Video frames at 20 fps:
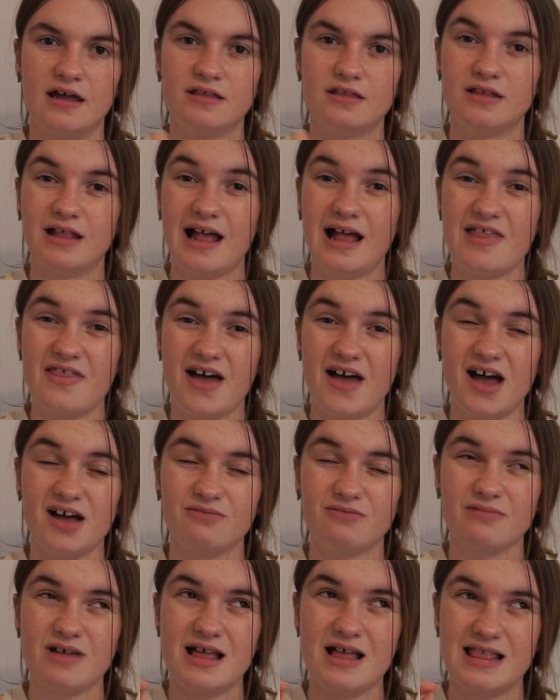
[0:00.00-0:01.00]
Like
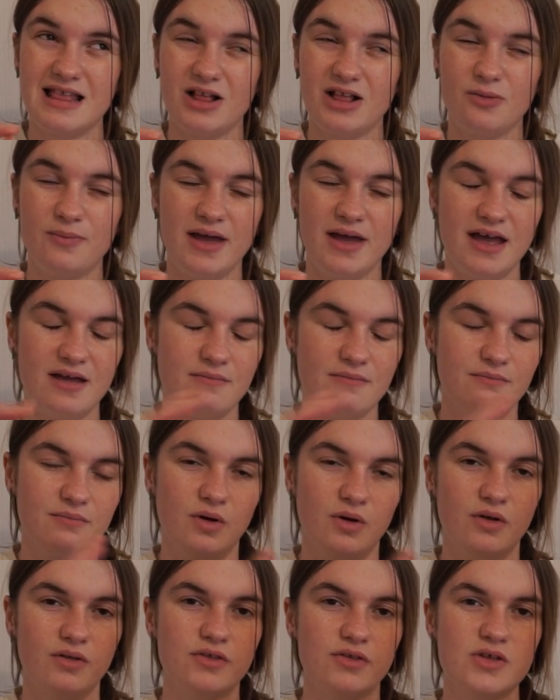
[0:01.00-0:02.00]
that, a little bit,
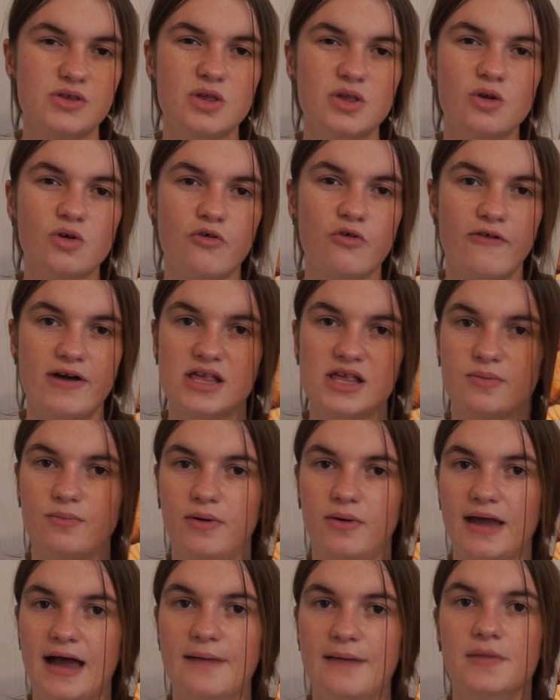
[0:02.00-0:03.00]
but they're still crisp.
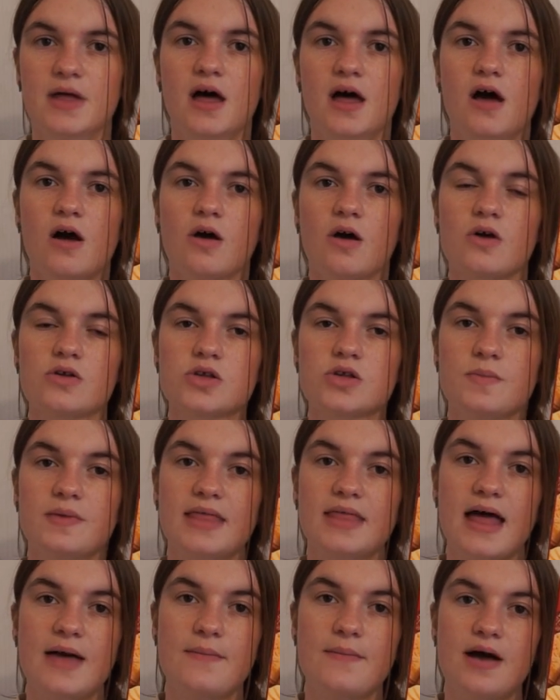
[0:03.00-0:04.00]
But yeah, got some of
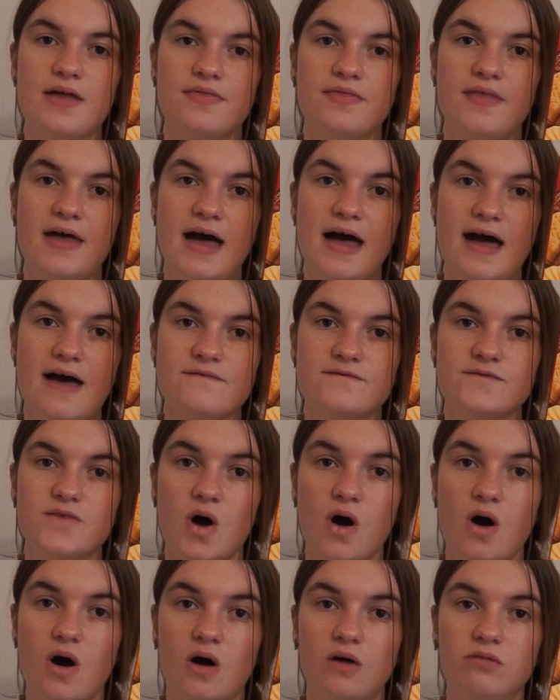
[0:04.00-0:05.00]
them, and they're
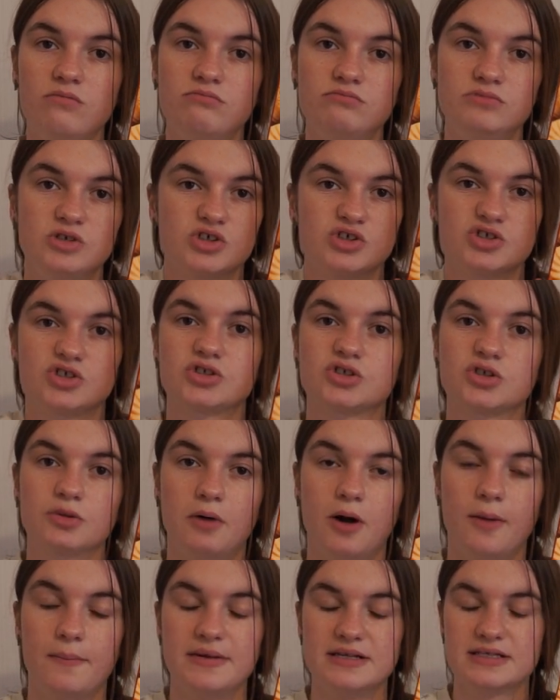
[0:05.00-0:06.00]
for just some
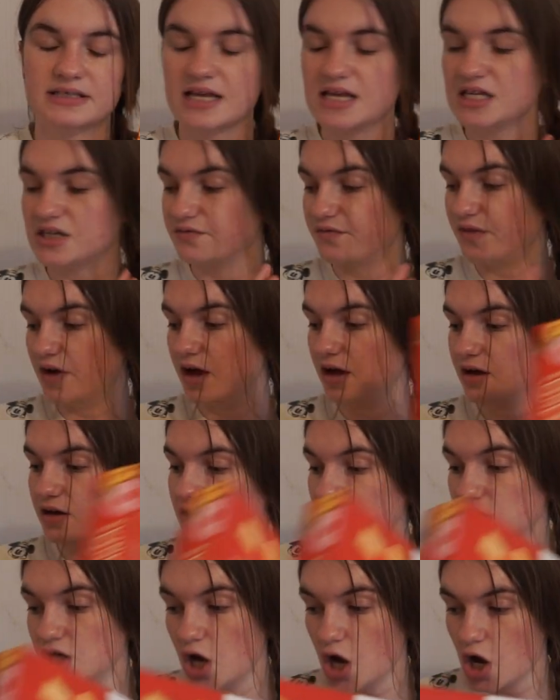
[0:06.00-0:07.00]
more biscuits for
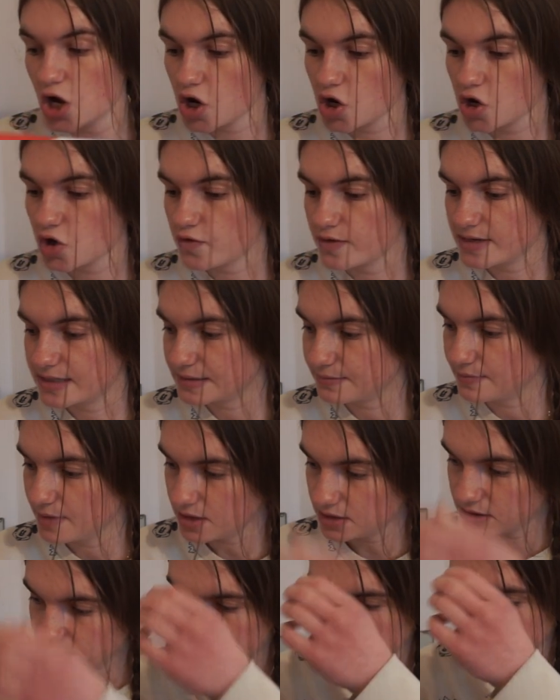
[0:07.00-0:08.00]

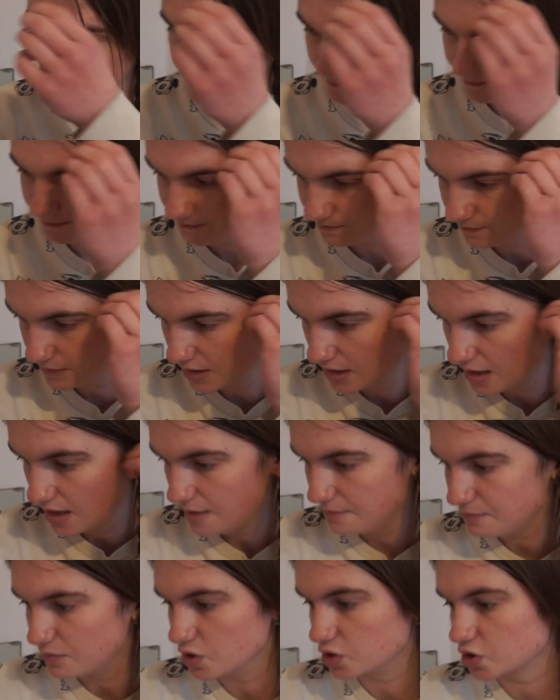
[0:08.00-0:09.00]
Christmas.
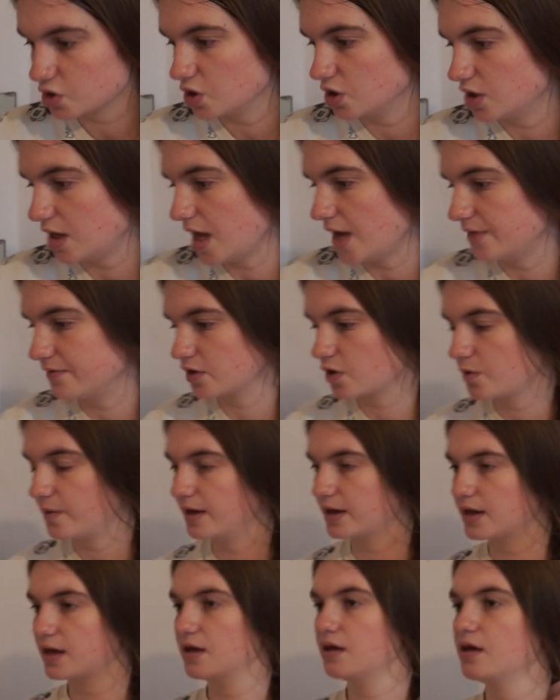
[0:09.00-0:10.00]
Just gonna have a
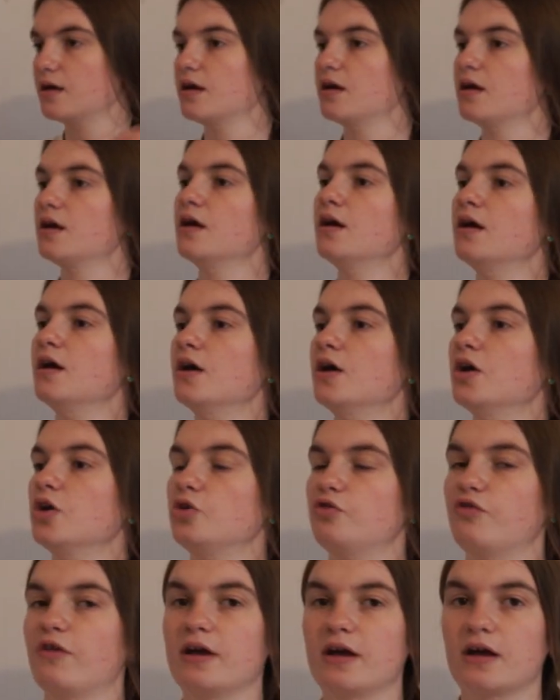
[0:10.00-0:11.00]
quick
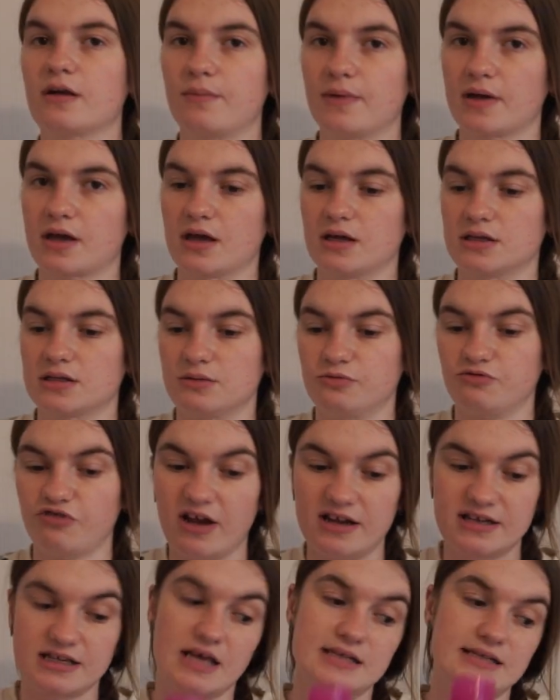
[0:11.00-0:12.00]
drink because I'm
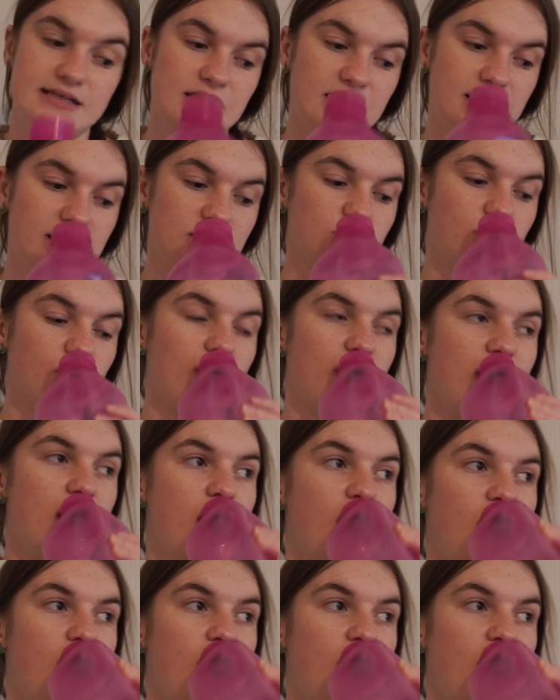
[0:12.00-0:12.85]
trying to get this headache to go away.